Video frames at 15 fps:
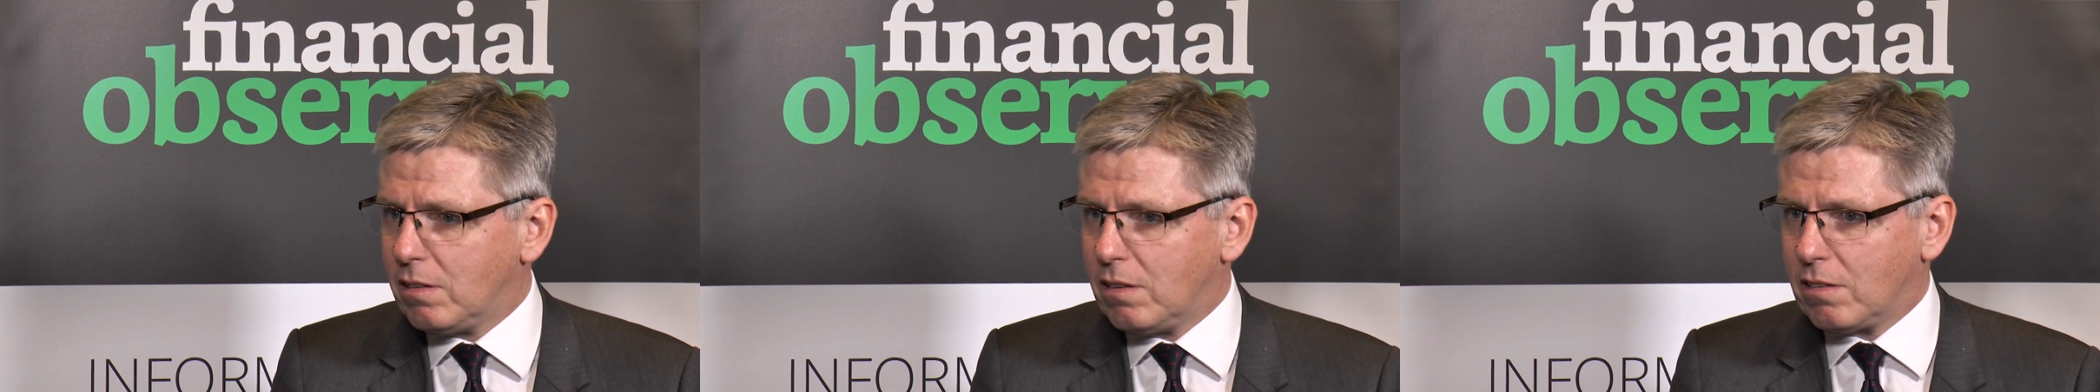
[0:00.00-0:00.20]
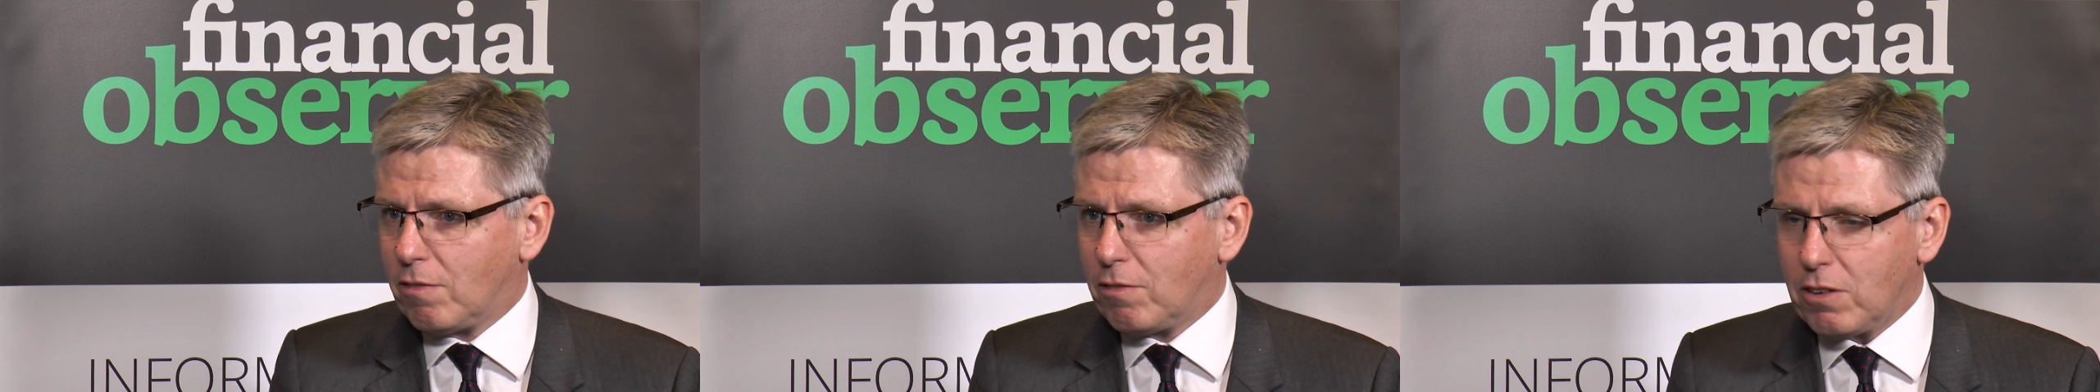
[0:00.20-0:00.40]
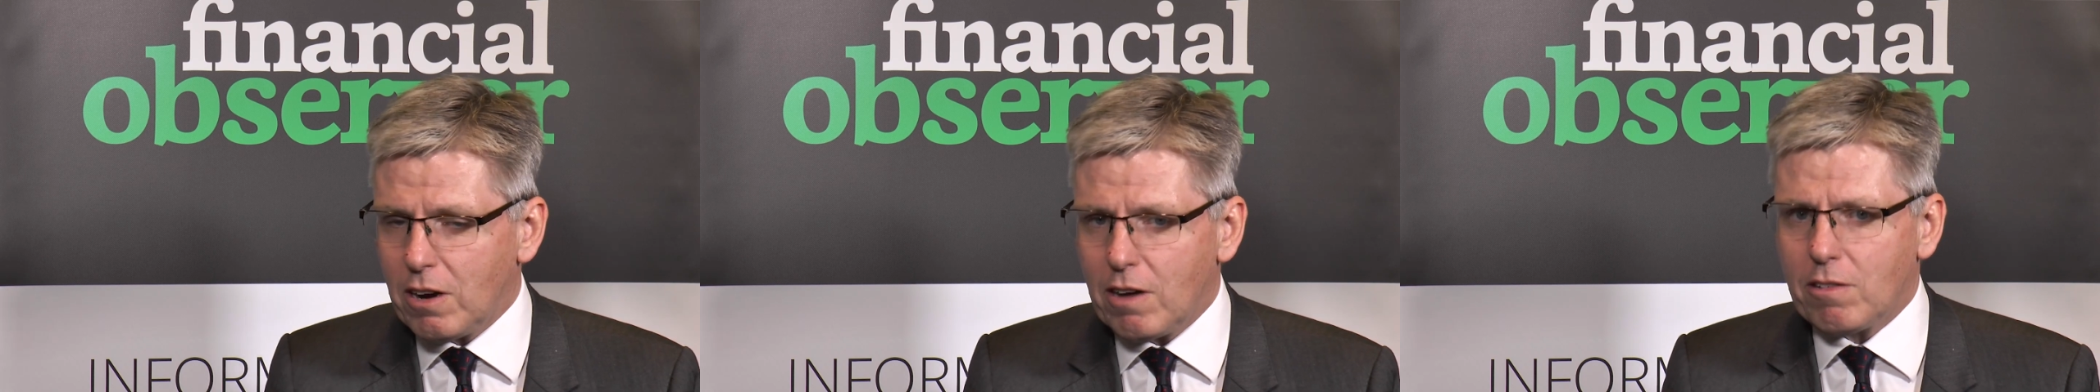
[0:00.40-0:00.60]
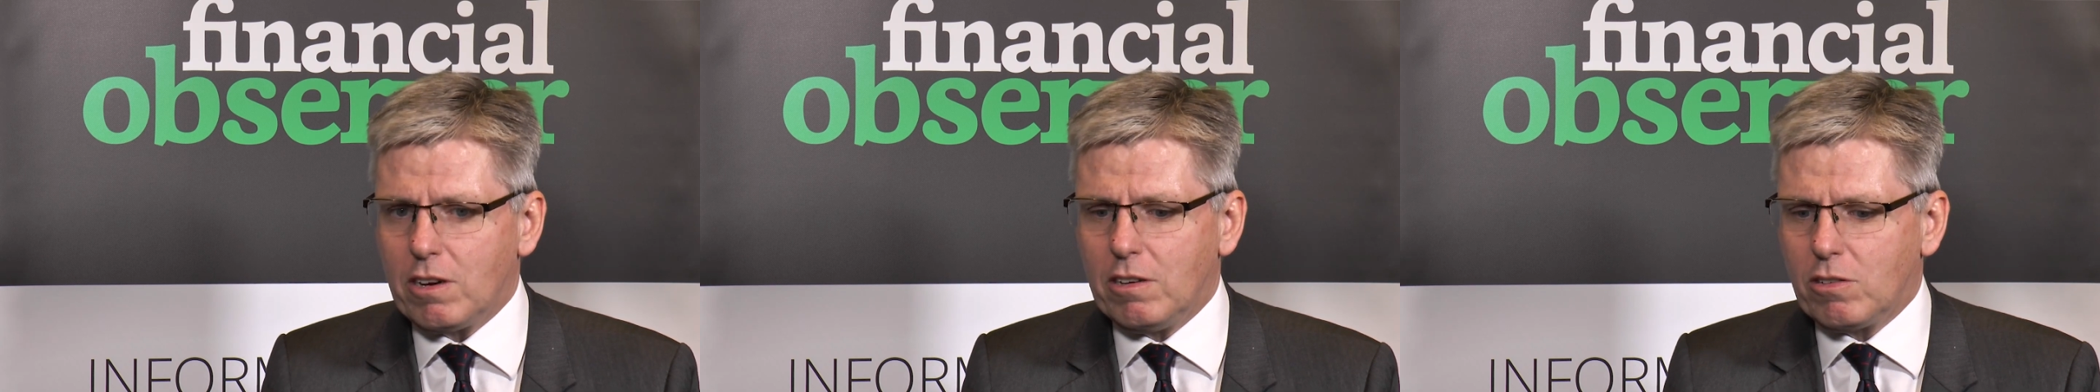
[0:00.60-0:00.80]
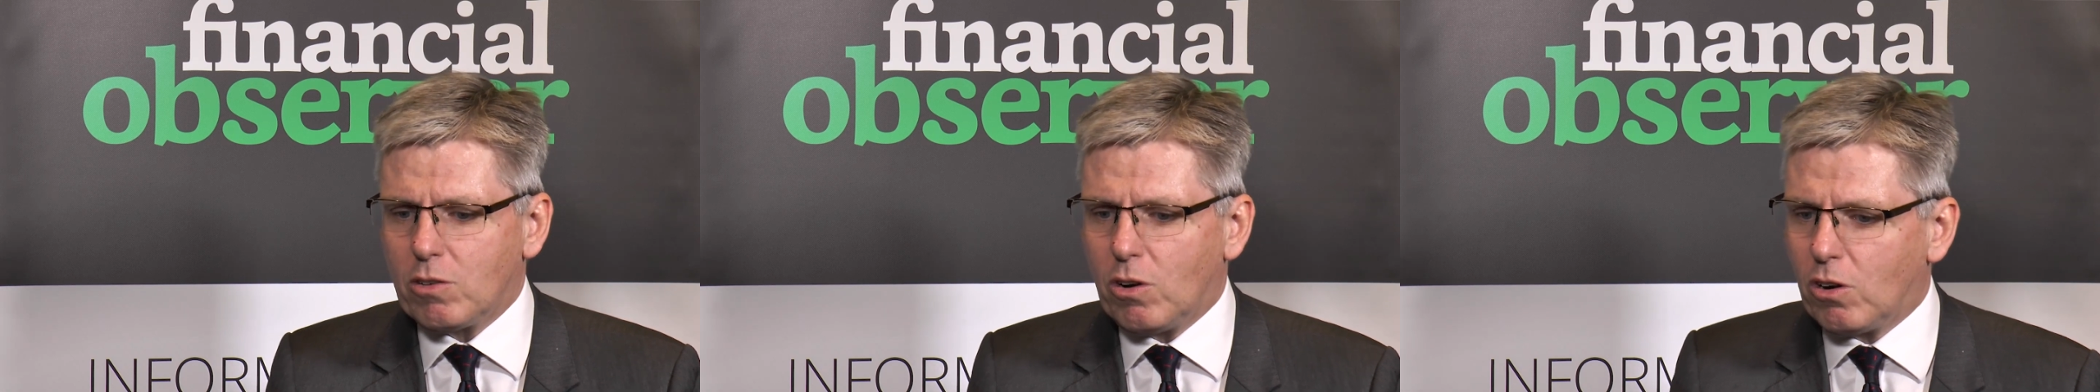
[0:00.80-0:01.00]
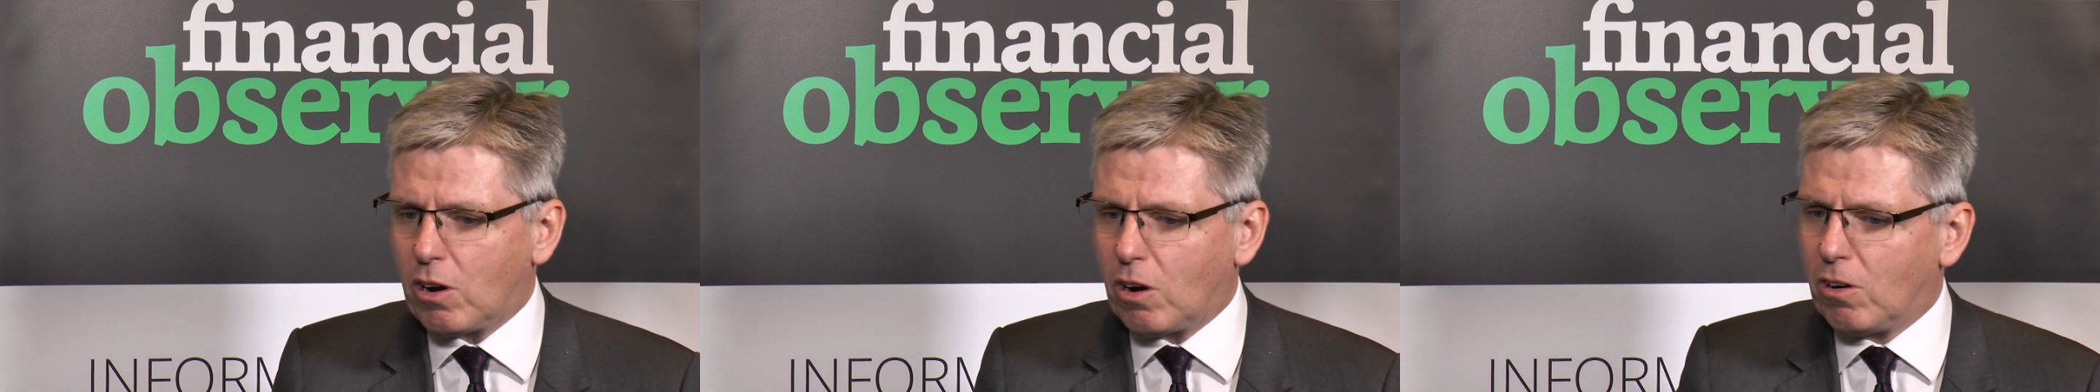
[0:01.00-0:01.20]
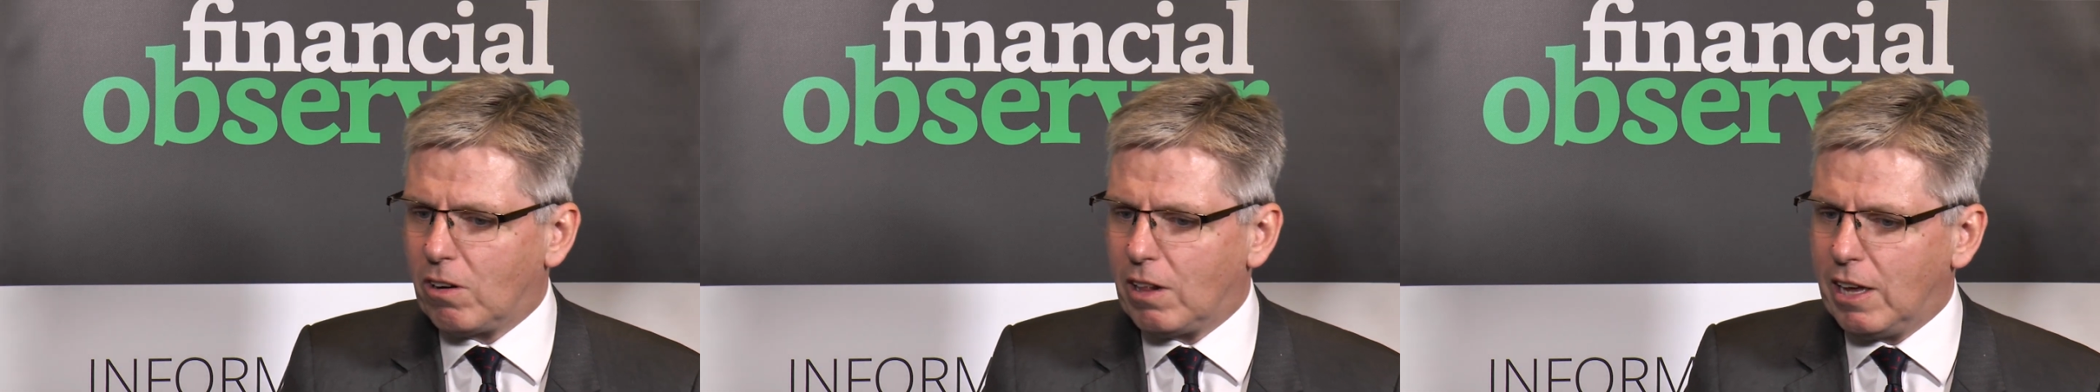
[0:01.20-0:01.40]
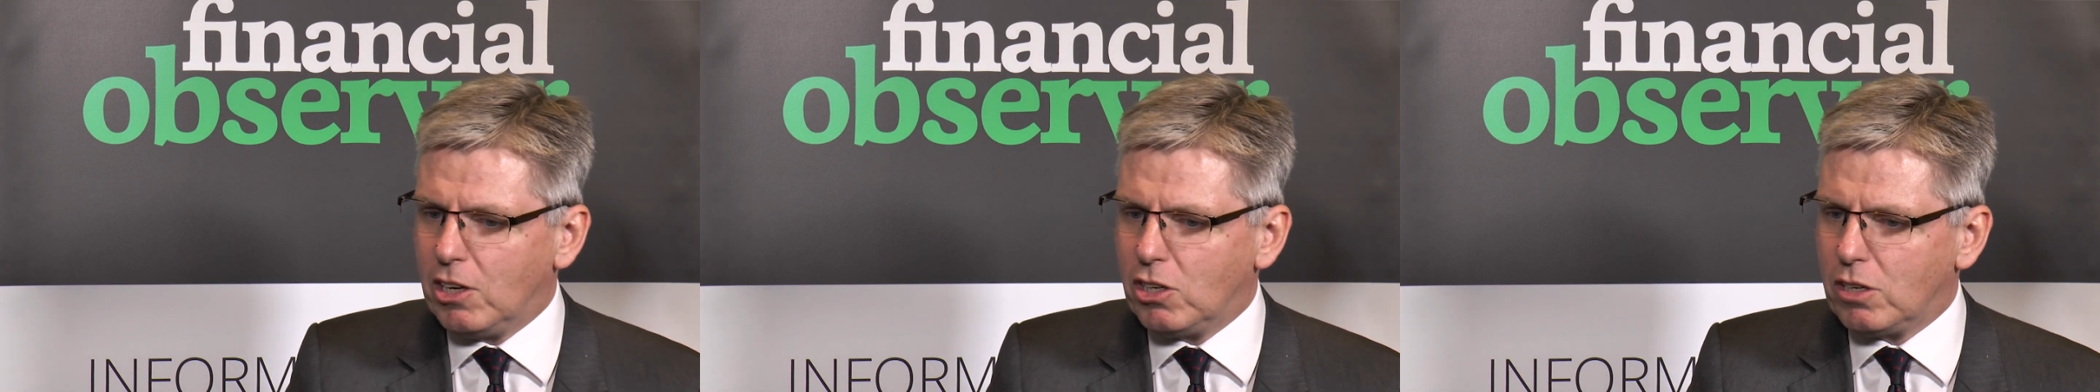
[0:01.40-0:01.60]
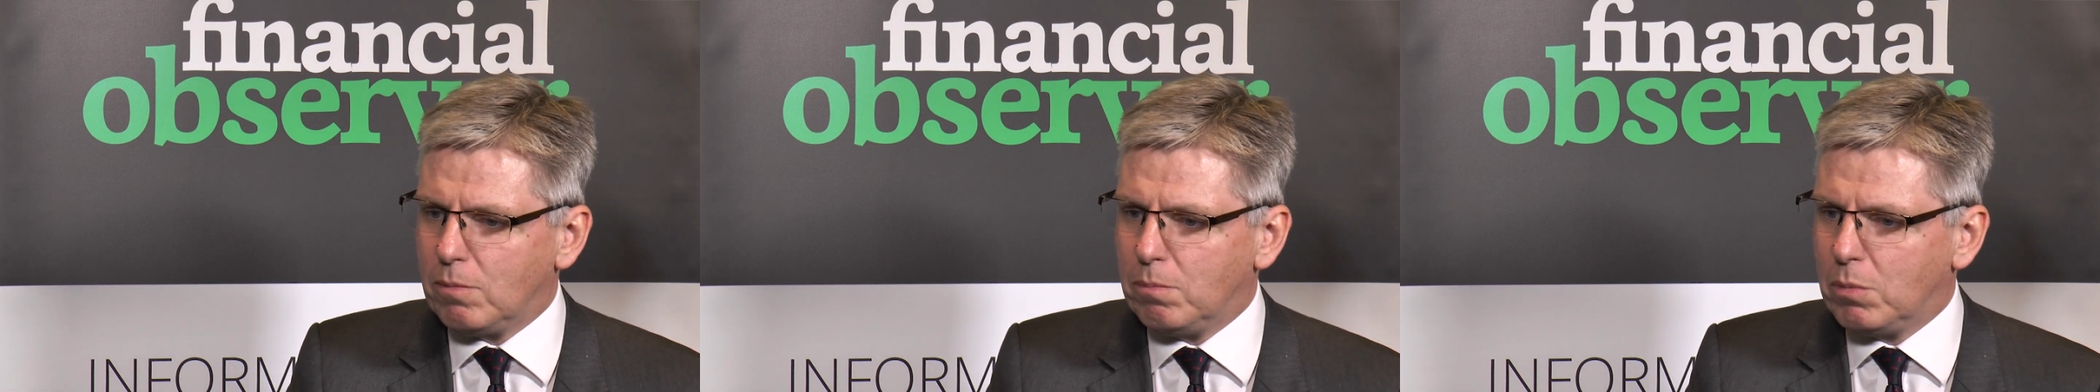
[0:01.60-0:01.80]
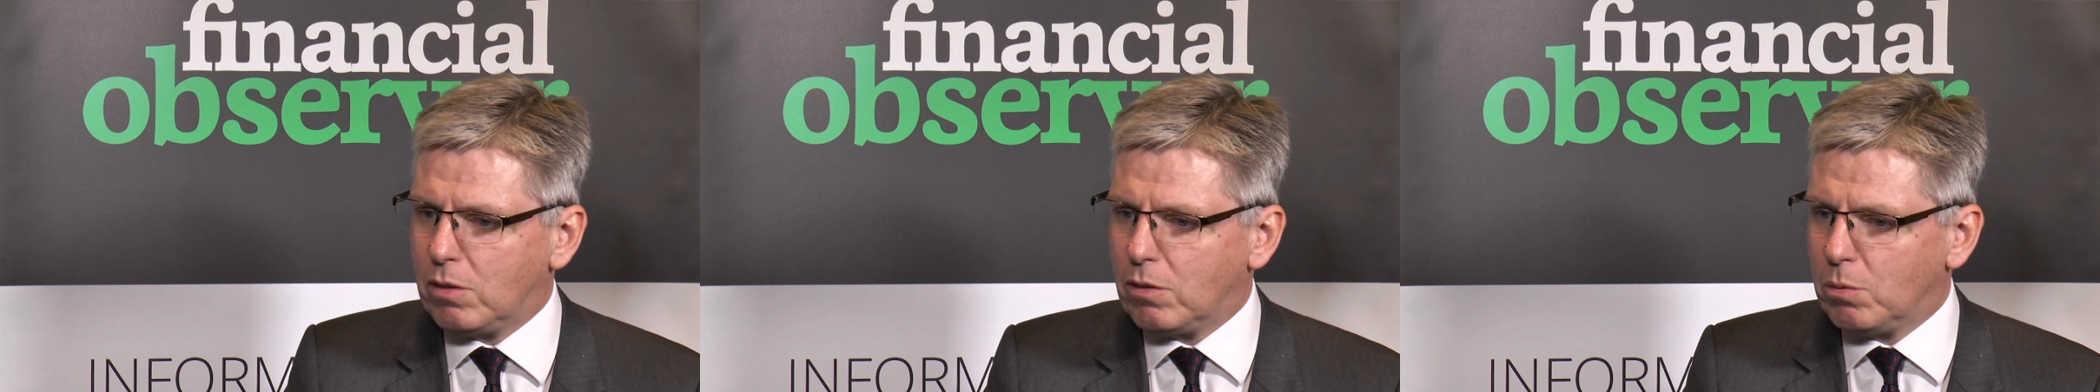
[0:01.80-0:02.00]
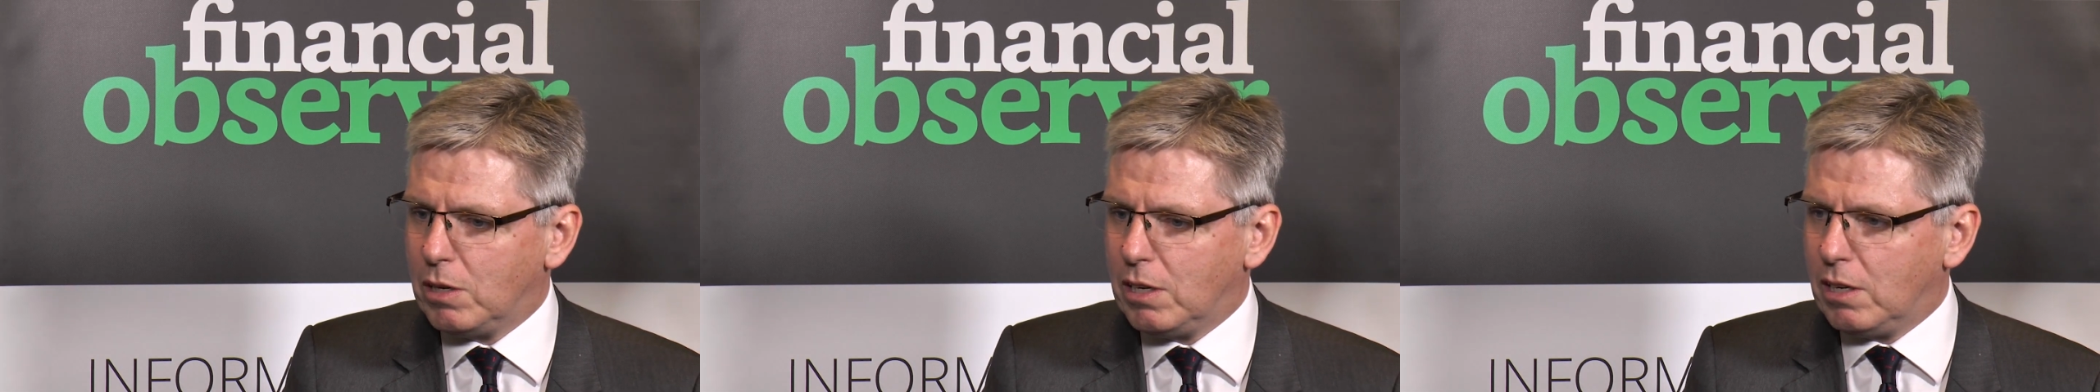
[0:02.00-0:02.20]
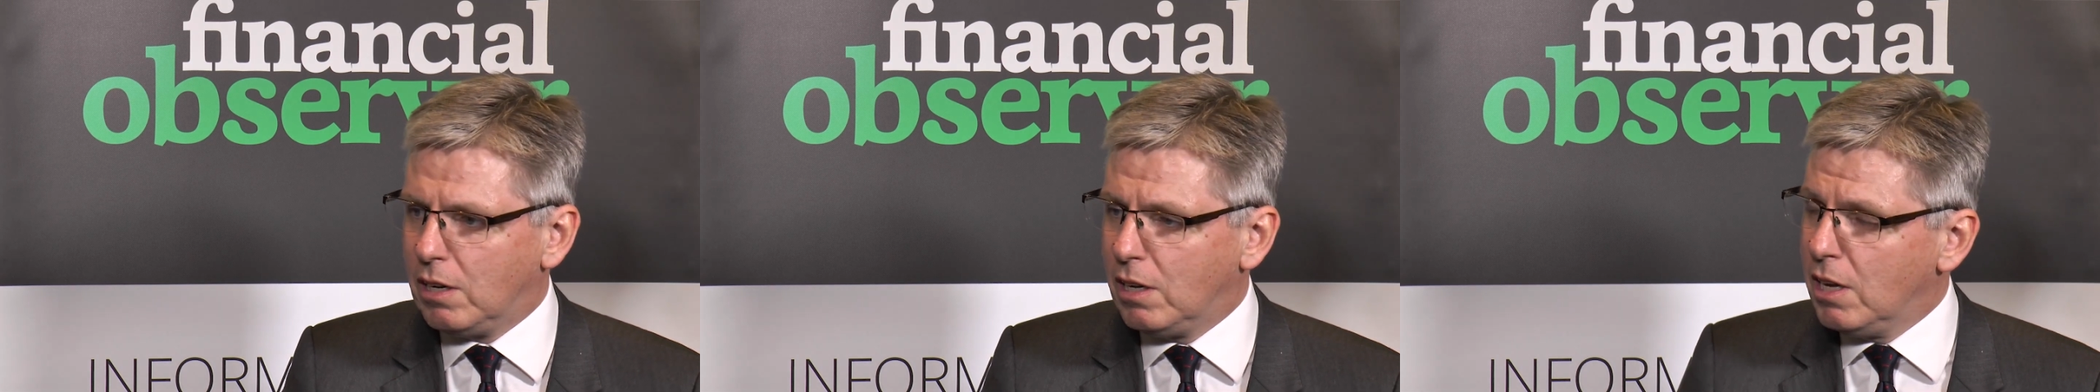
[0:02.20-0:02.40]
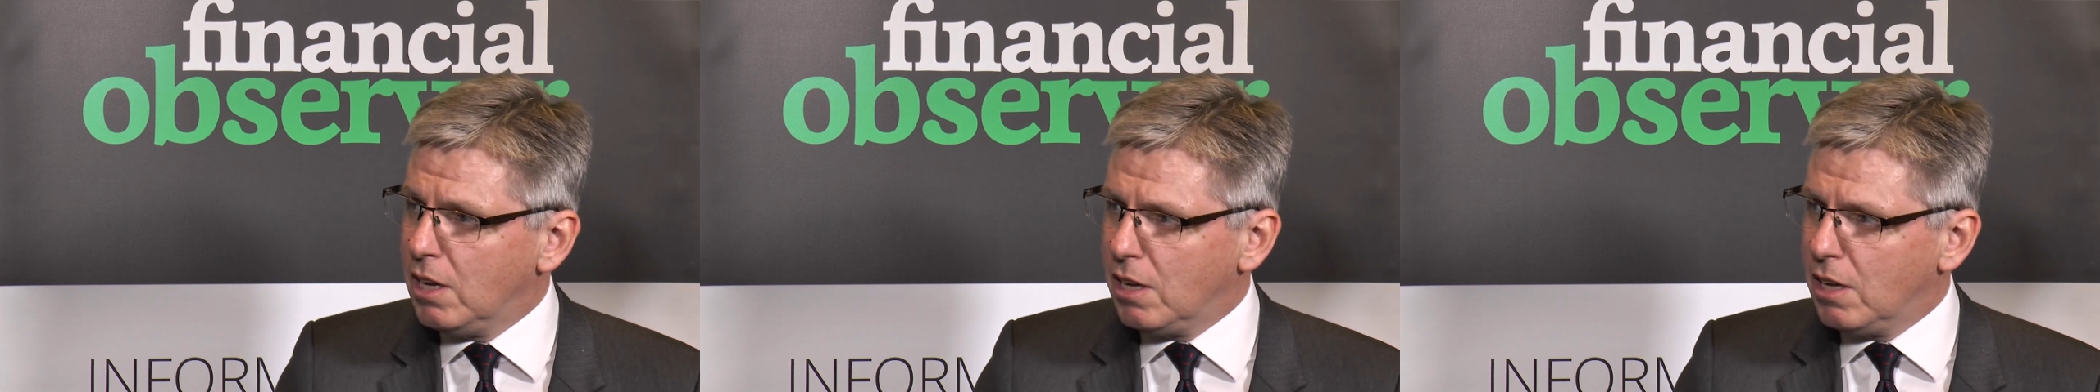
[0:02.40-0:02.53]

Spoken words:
there's a very, very strong correlation between